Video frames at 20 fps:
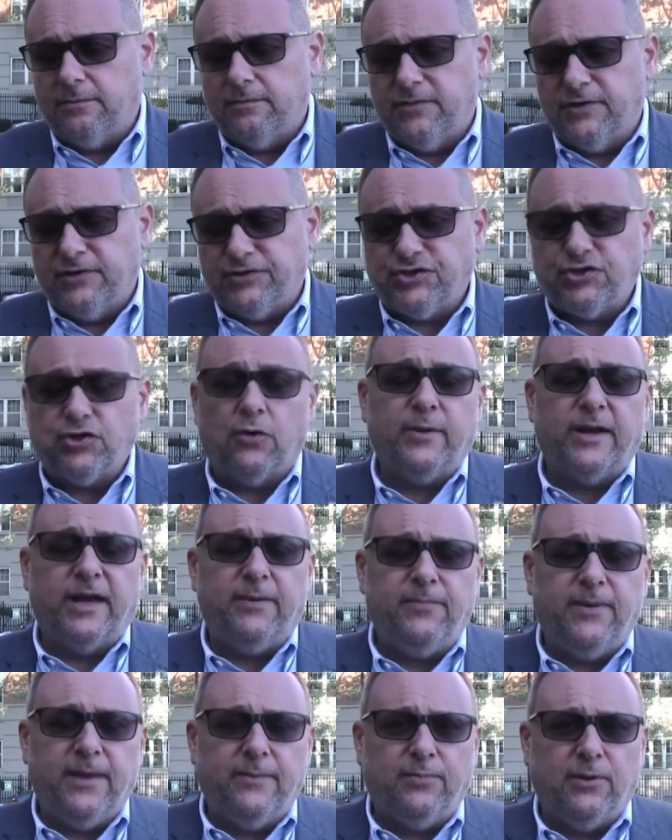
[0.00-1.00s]
there's so many
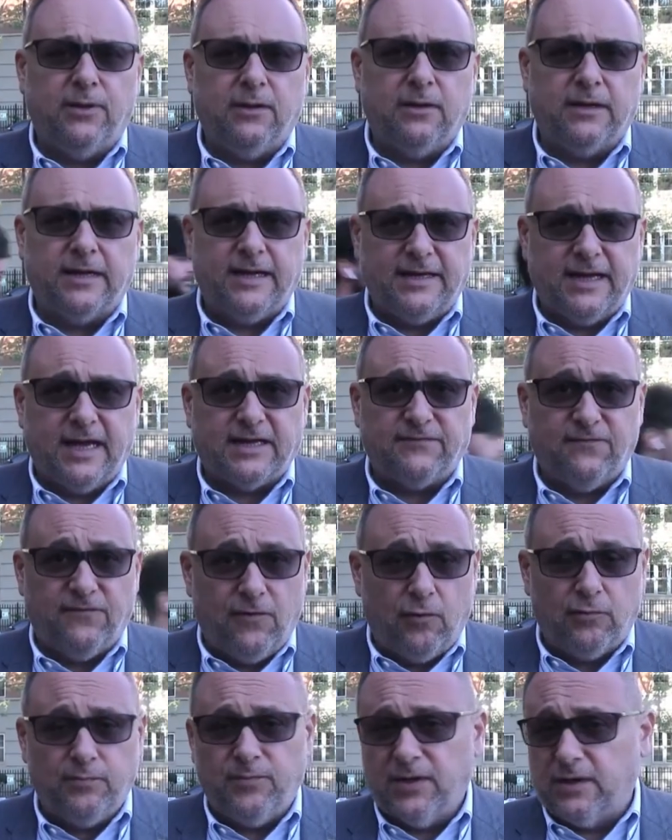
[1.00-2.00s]
people cannot
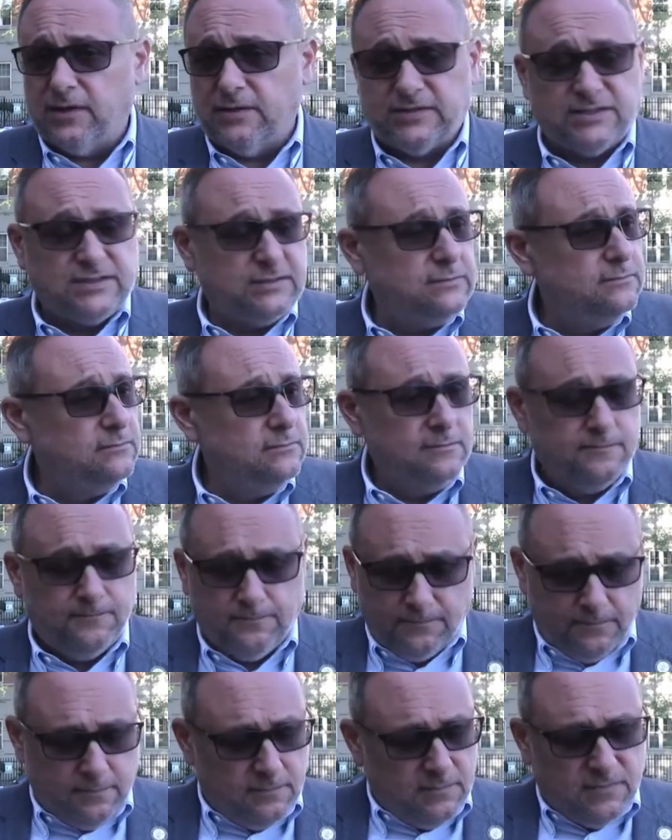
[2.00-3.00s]
vote because
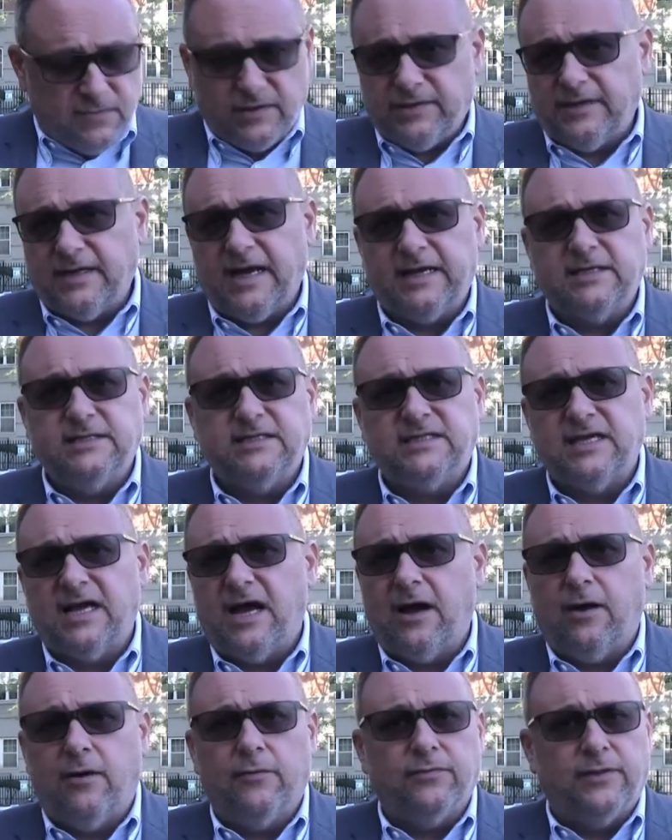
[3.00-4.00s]
they're not in
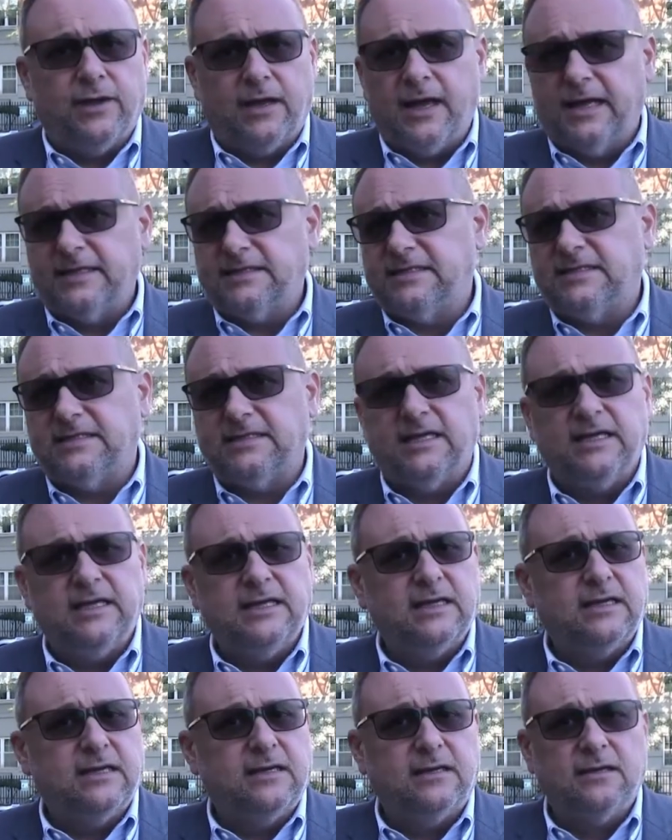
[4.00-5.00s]
town, they got
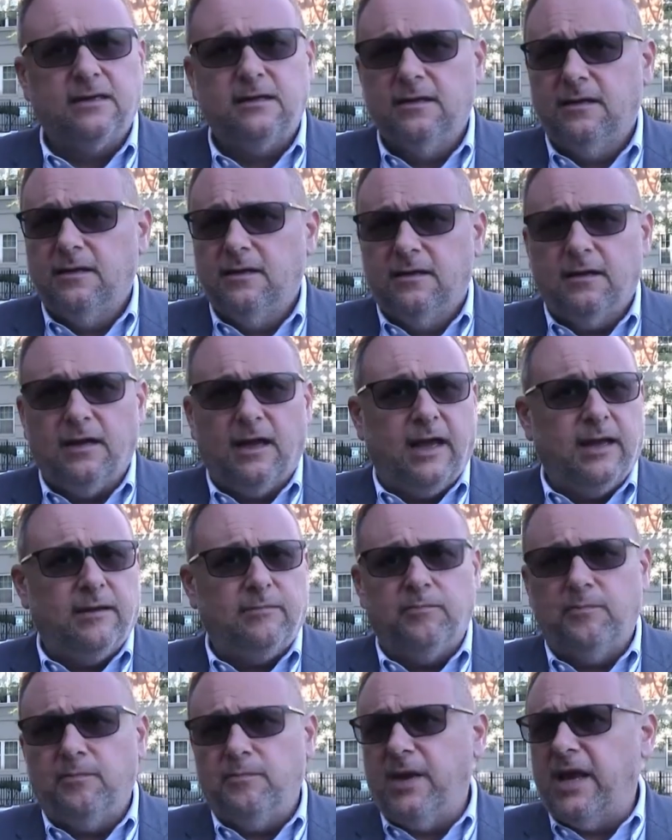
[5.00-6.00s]
sick,
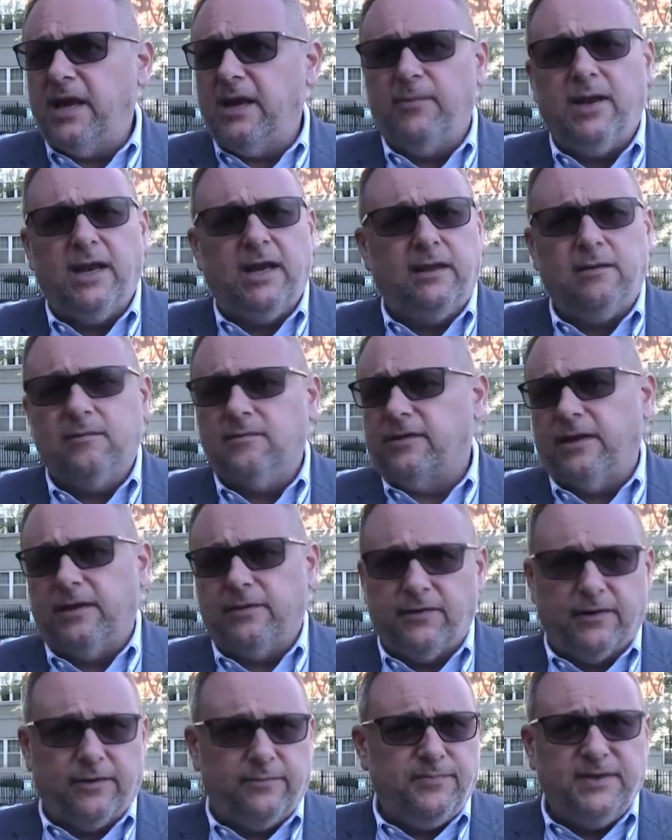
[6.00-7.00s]
and
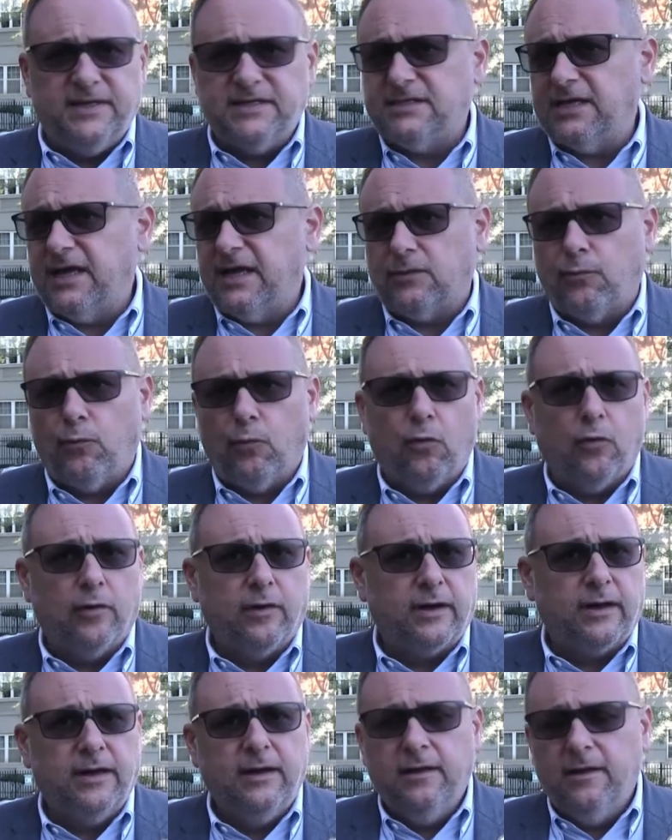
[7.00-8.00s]
they're busy at
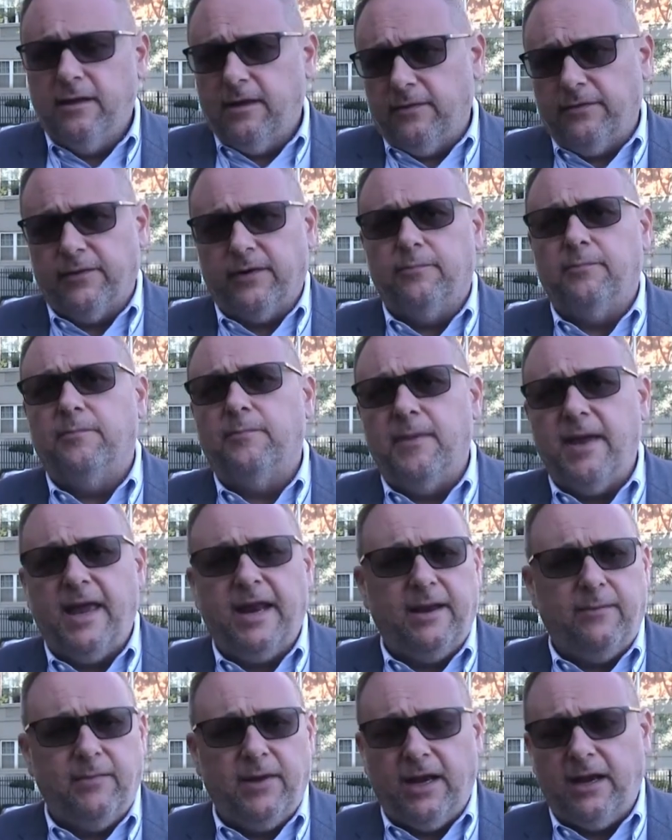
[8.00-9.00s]
work. There are
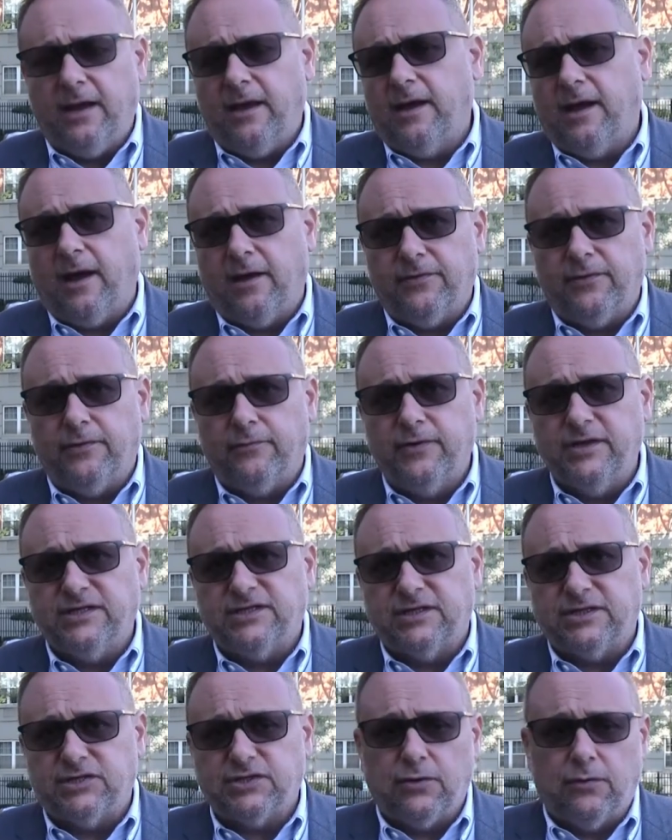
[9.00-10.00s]
many other
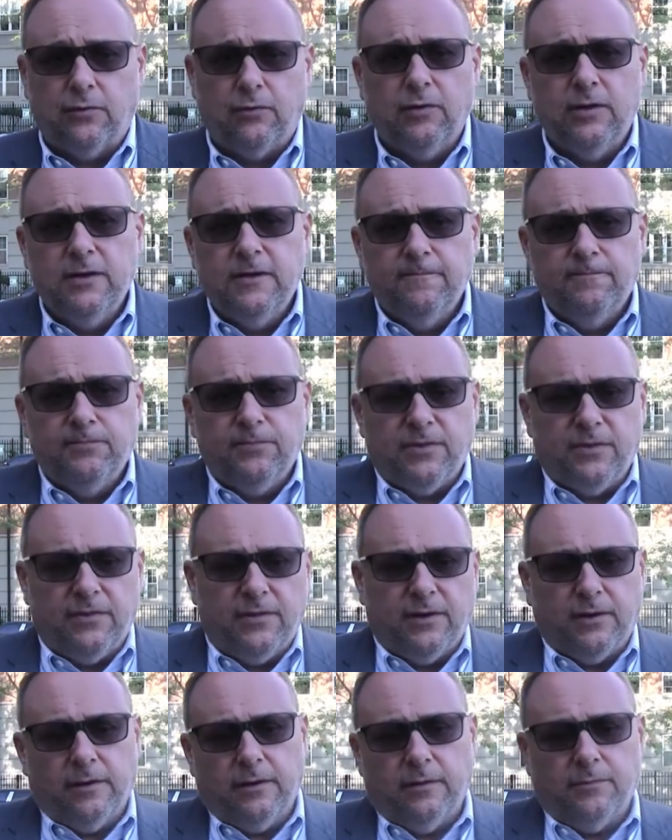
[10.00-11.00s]
reasons. So
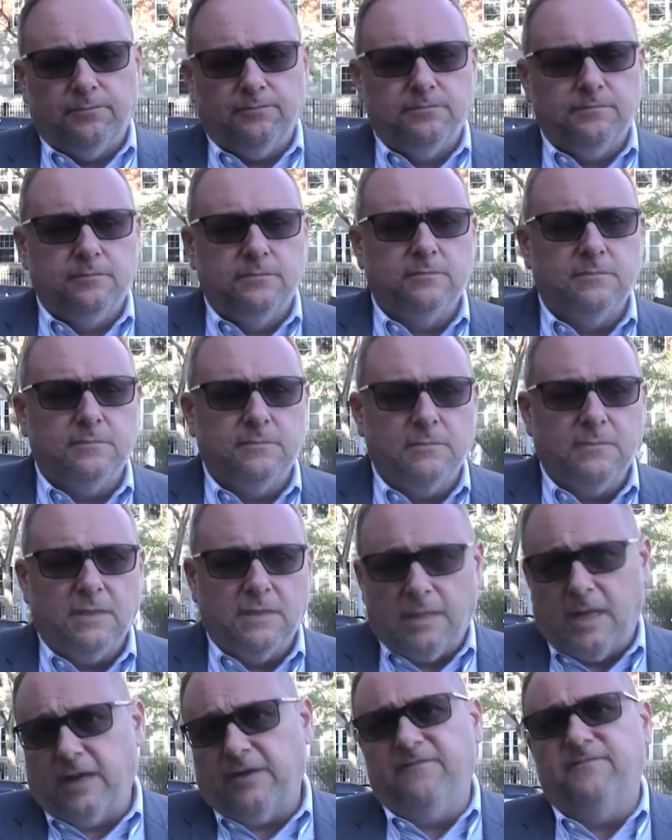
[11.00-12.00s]
there are a
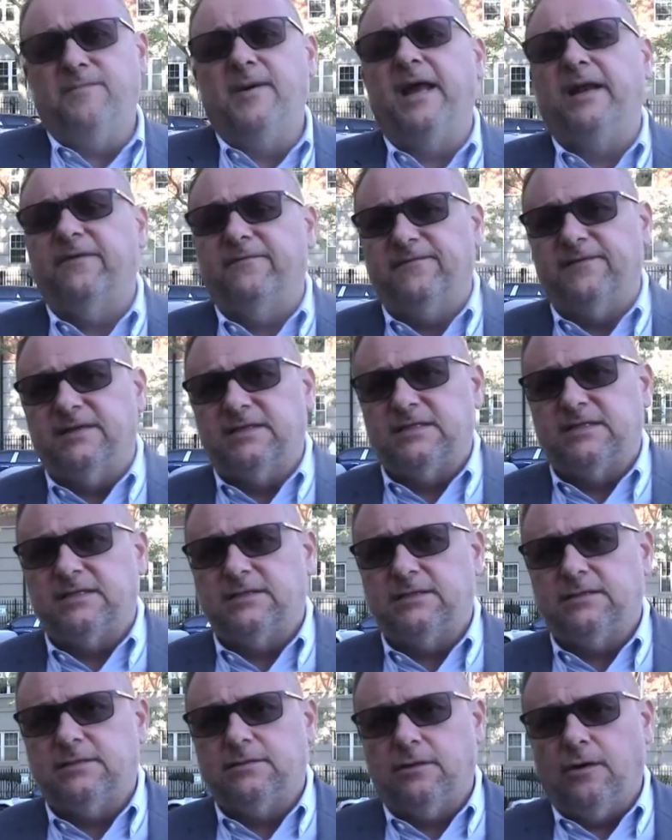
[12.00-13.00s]
lot of
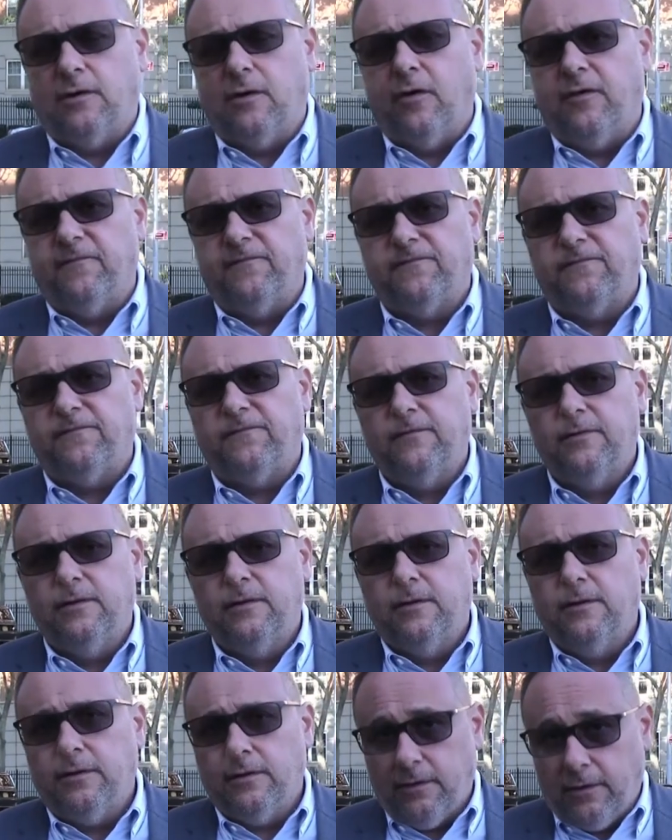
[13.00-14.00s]
benefits of
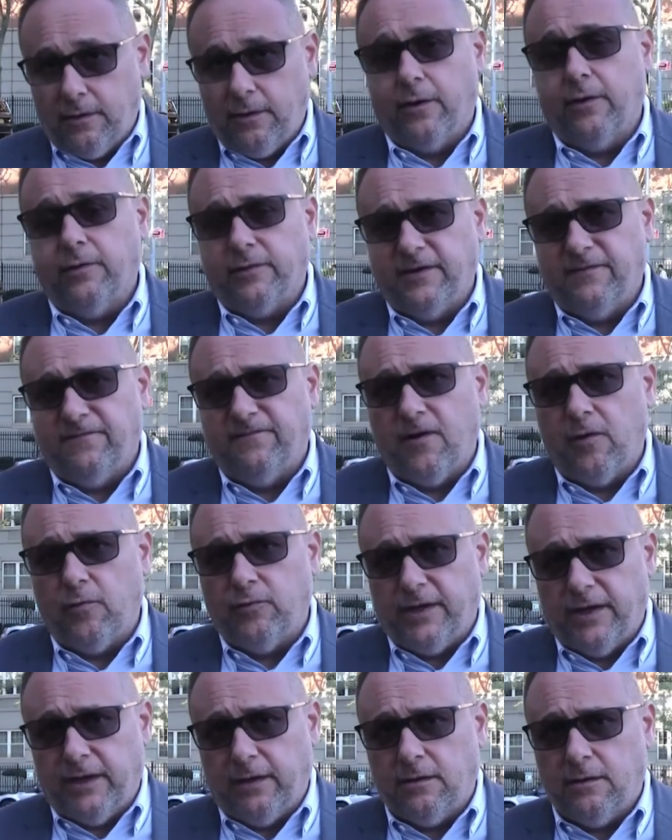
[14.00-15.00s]
early
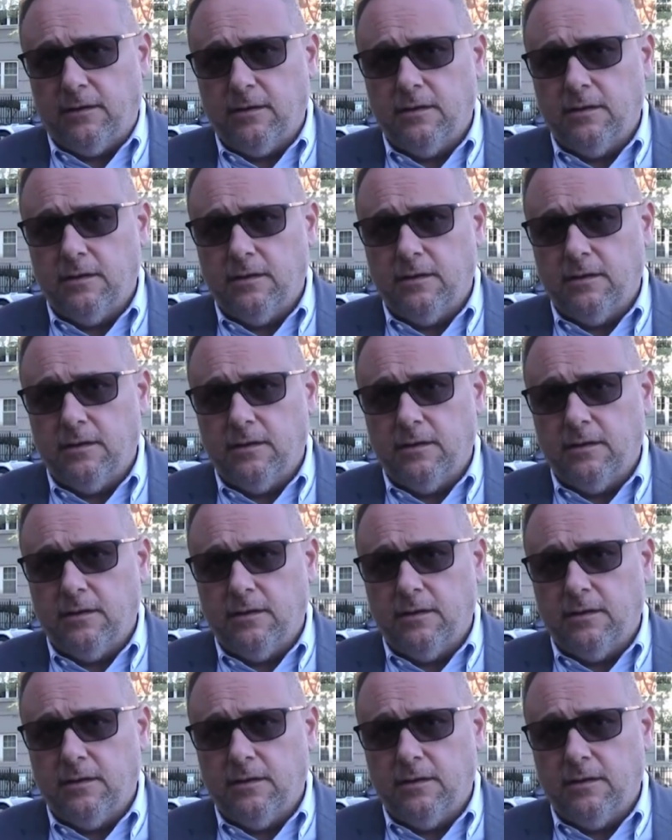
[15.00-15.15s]
voting.